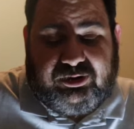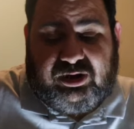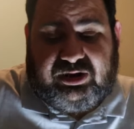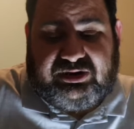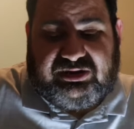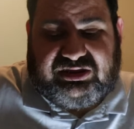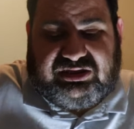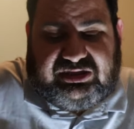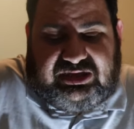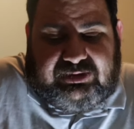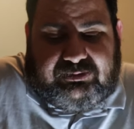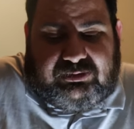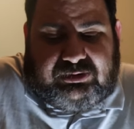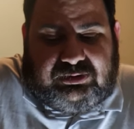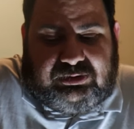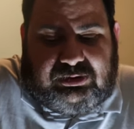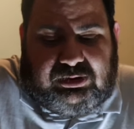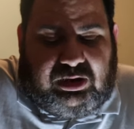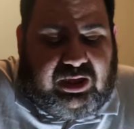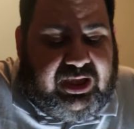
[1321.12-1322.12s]
not seem
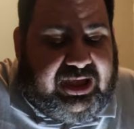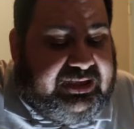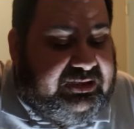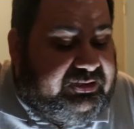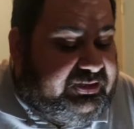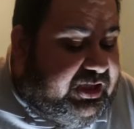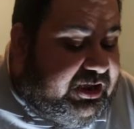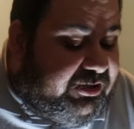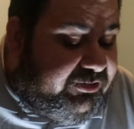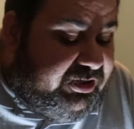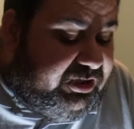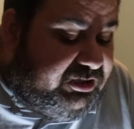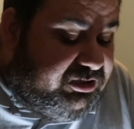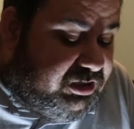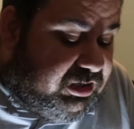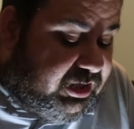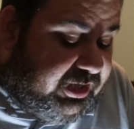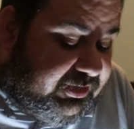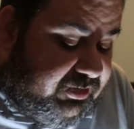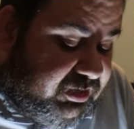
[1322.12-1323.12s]
like there
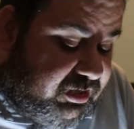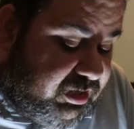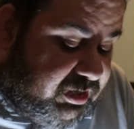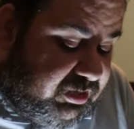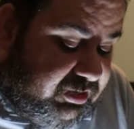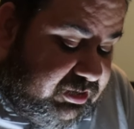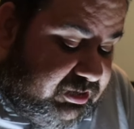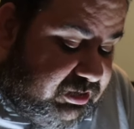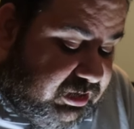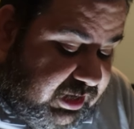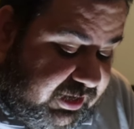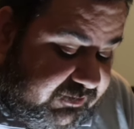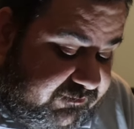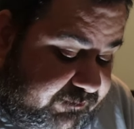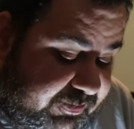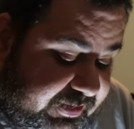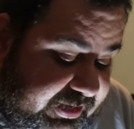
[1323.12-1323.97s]
is, like I've